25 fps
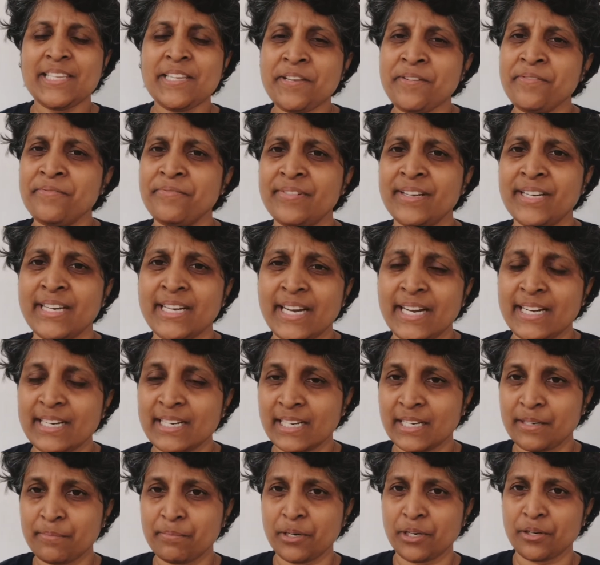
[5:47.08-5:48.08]
very anal
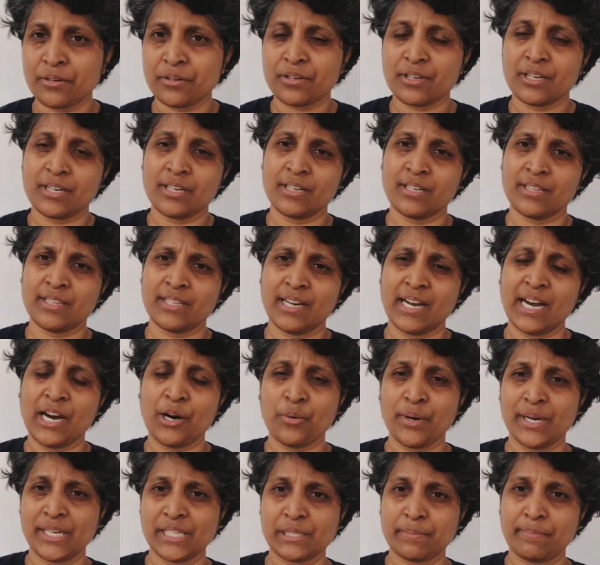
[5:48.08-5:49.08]
about how
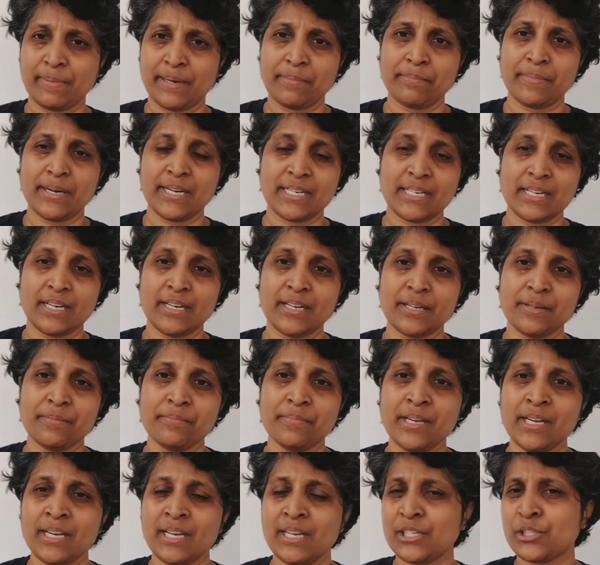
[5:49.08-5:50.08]
I spend my time.
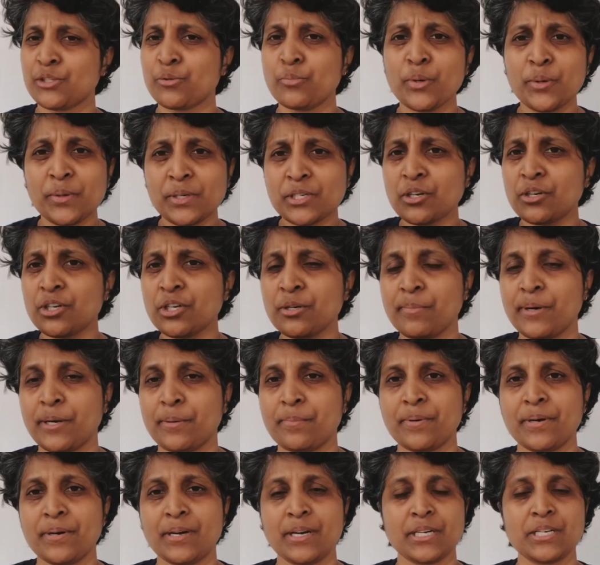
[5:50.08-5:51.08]
So we will talk about
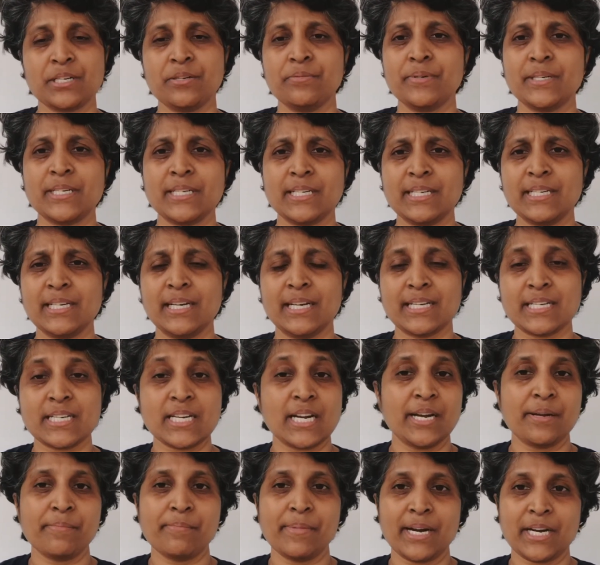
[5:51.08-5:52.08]
productivity and
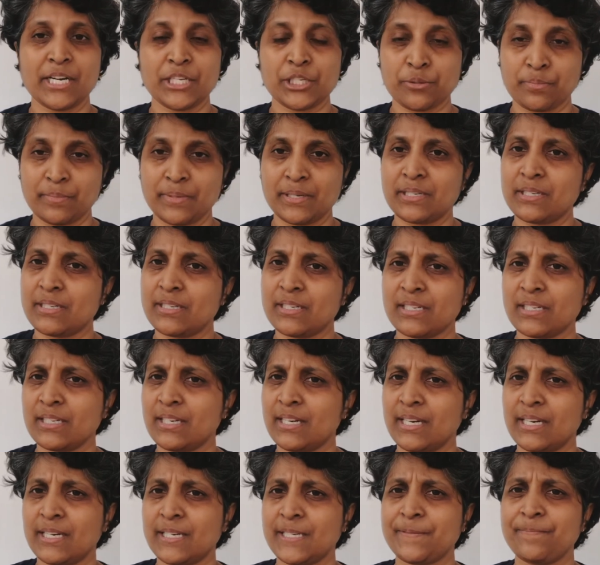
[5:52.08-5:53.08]
time management
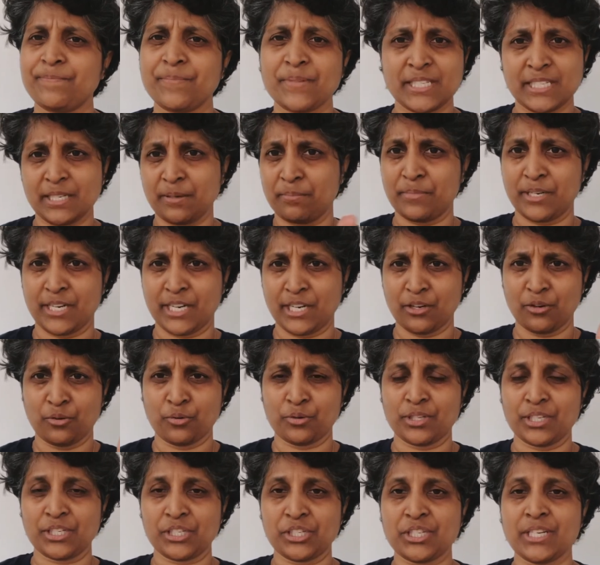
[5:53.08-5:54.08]
someday on
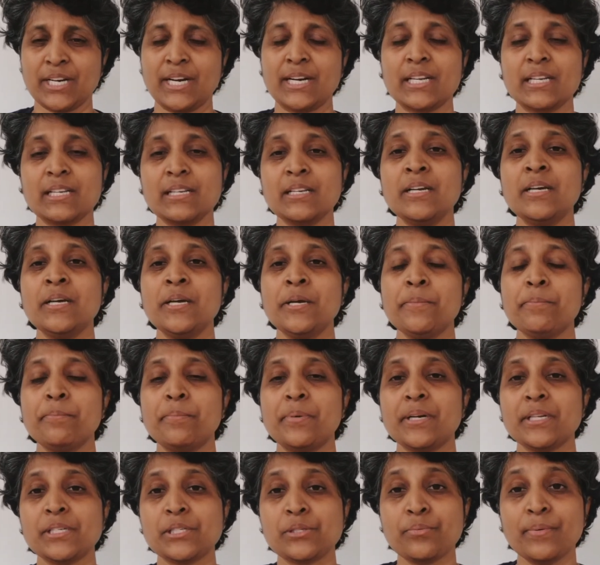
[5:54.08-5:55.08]
this channel, but
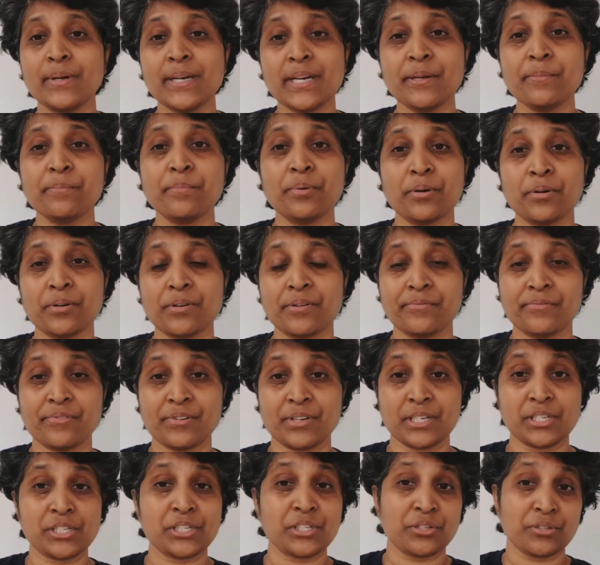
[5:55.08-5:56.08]
it's very important for
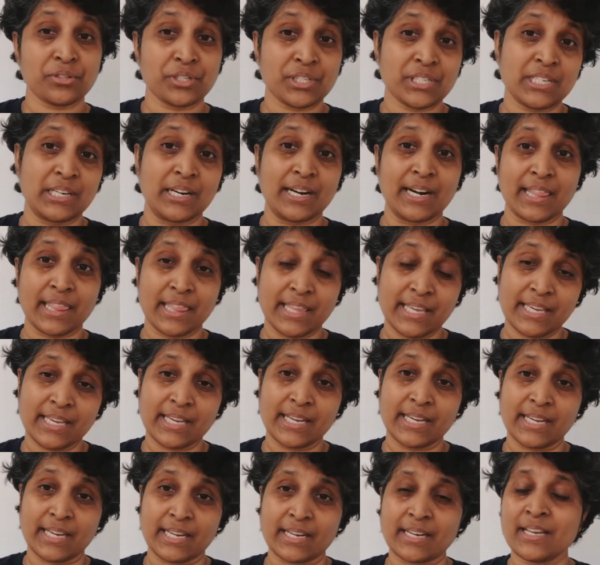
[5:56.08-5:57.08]
us to start thinking
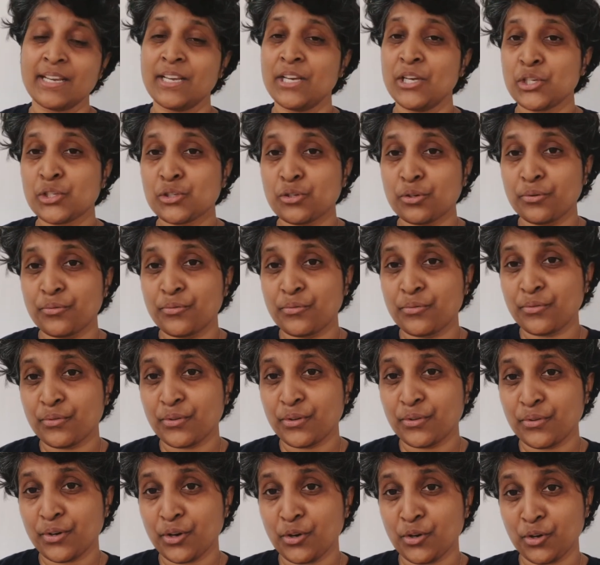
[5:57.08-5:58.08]
in. So if
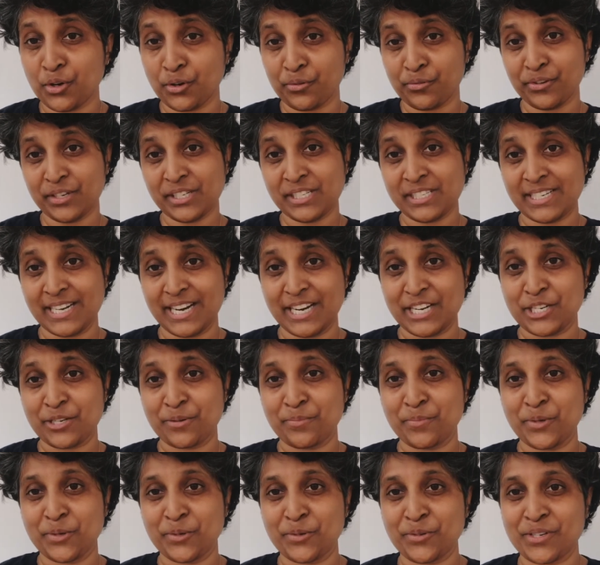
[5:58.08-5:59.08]
your first
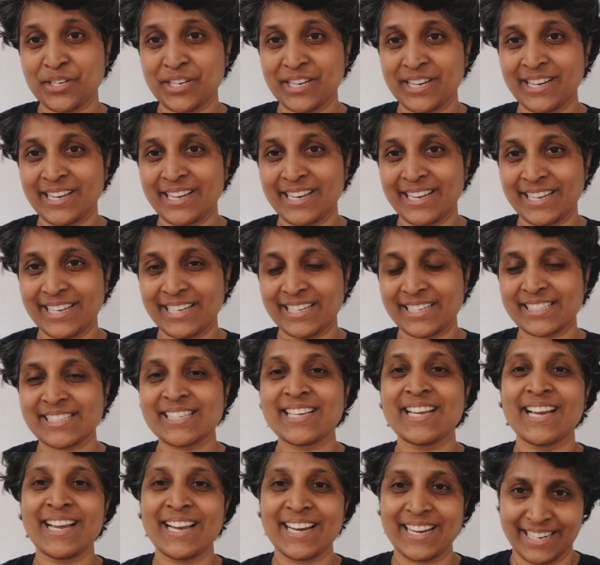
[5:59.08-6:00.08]
attribute is
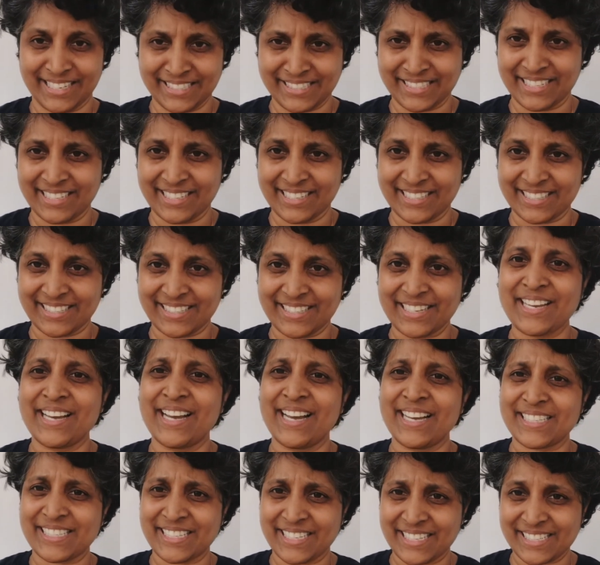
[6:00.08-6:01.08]
laziness
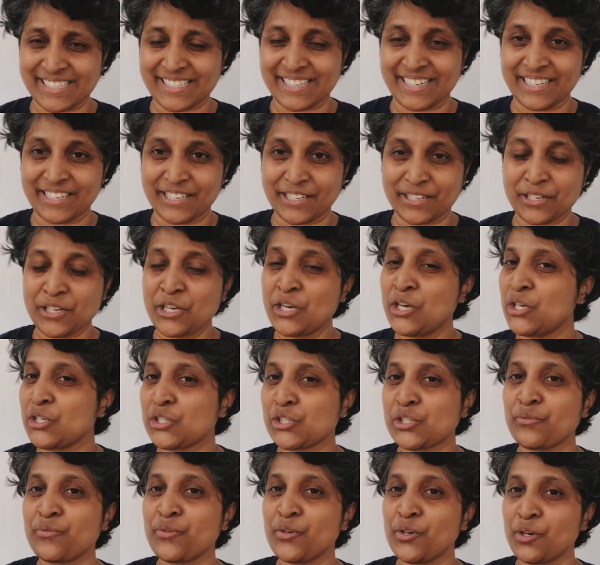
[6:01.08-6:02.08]
as a designer, so
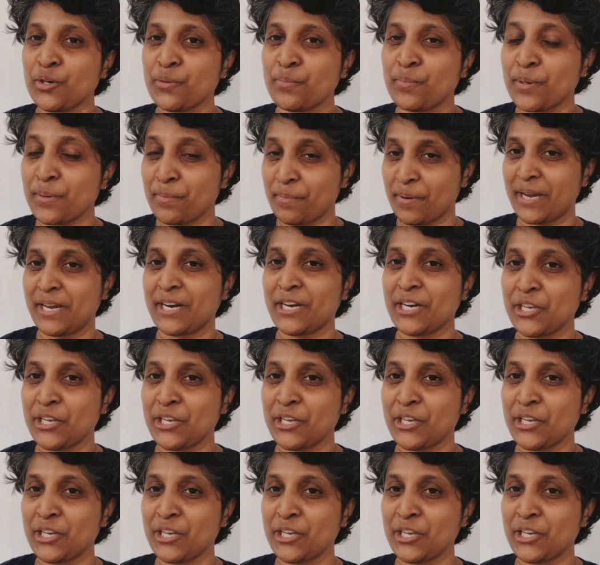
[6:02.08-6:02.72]
if you're preparing